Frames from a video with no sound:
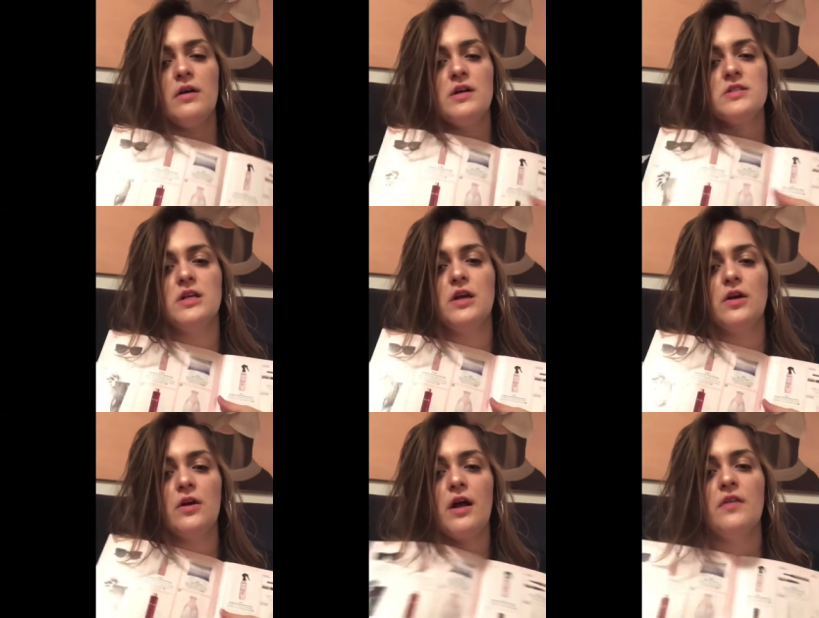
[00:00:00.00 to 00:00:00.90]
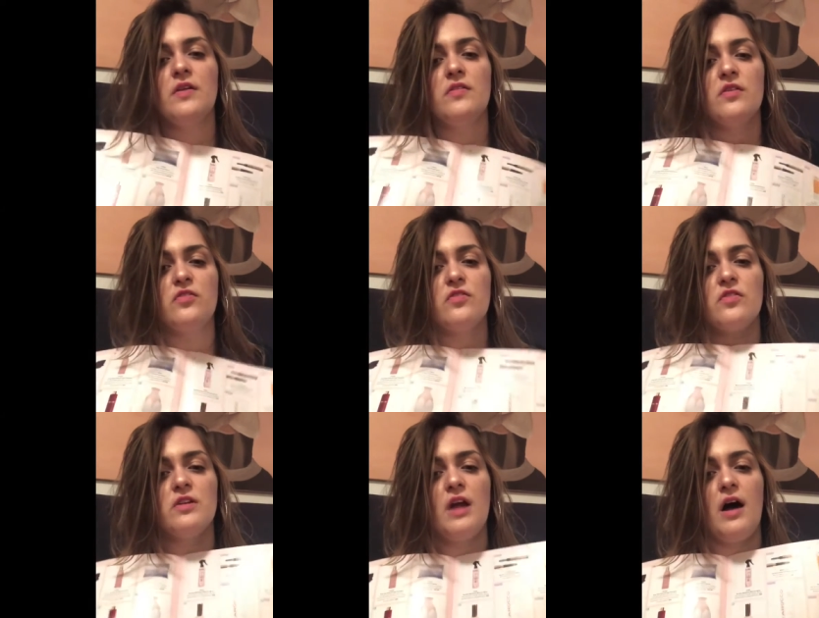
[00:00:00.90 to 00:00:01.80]
as here. And then this is
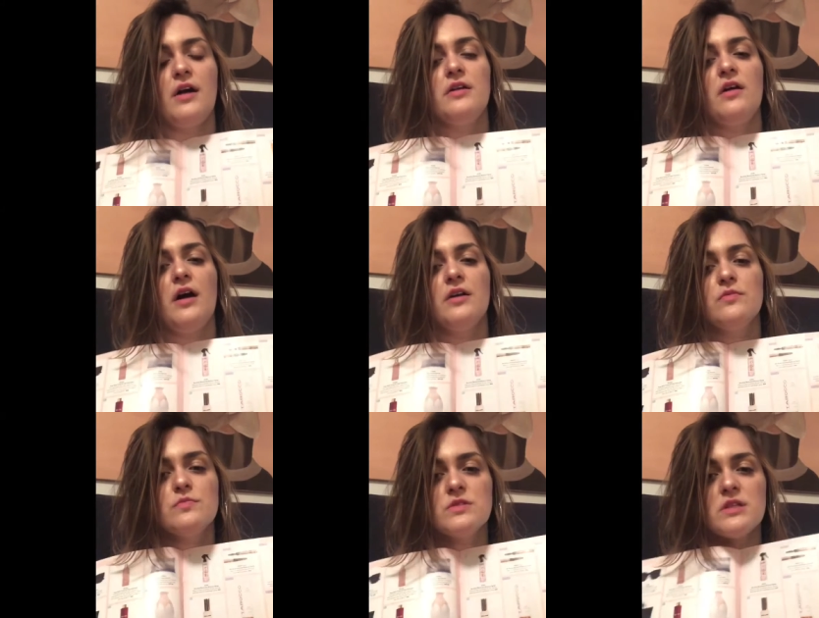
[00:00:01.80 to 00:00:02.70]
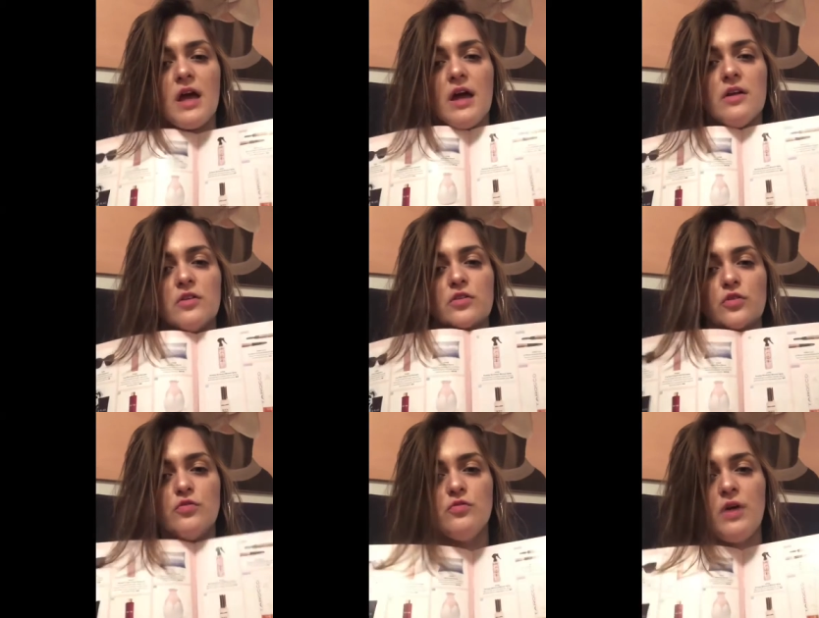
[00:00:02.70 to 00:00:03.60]
the nine items that you
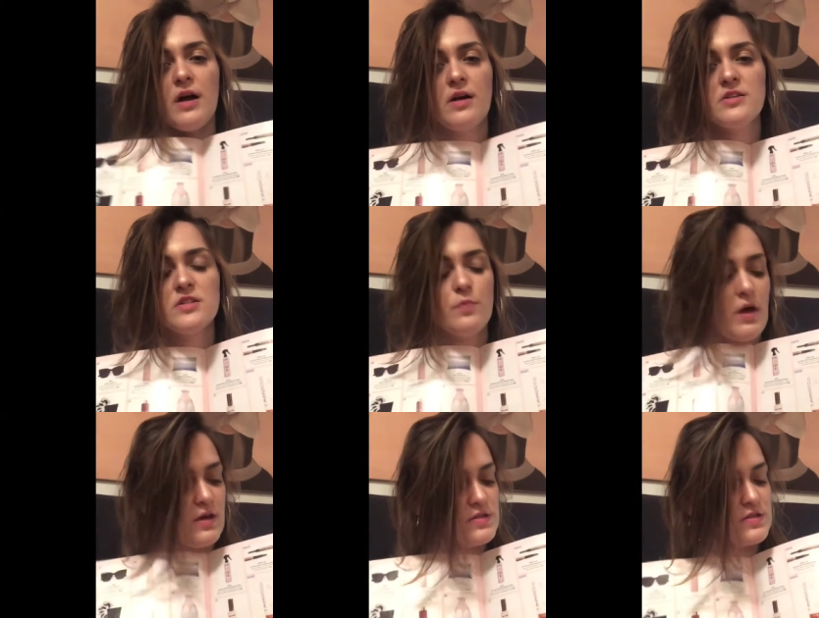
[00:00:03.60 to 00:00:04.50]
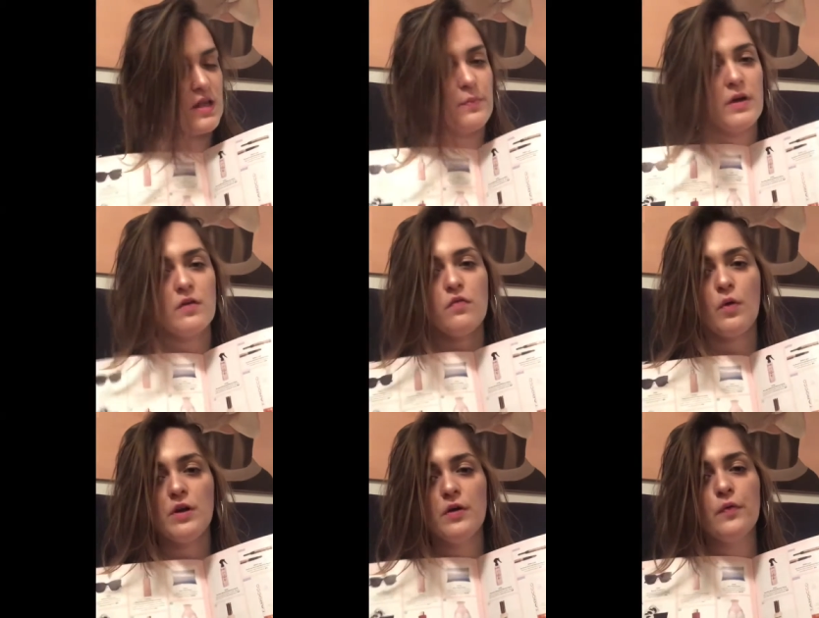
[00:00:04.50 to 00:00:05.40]
do not customize, they pick
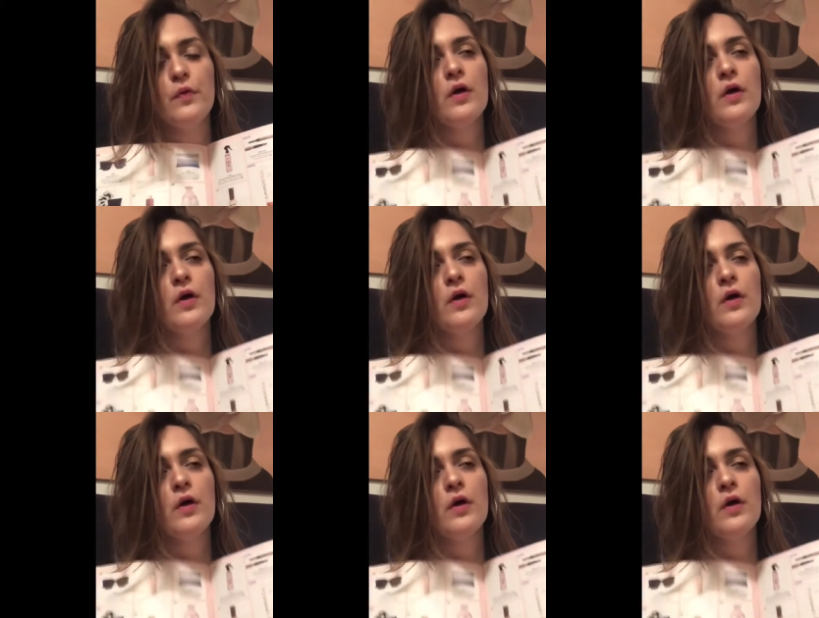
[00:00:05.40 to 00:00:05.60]
for you.